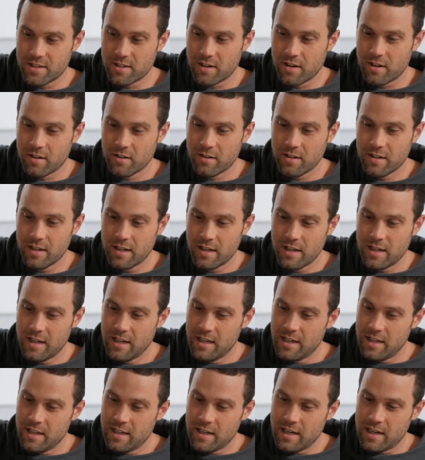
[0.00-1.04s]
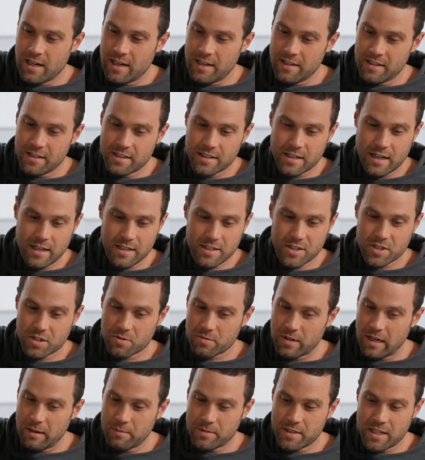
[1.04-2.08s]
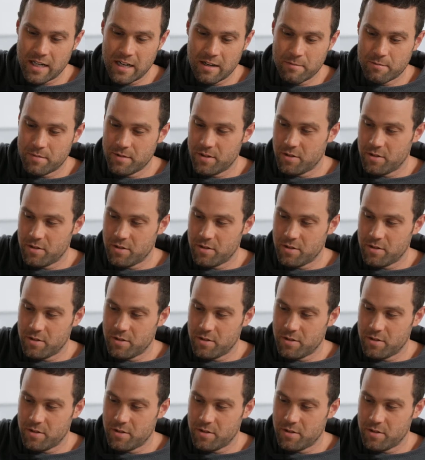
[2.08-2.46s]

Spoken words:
all. These got scraped up,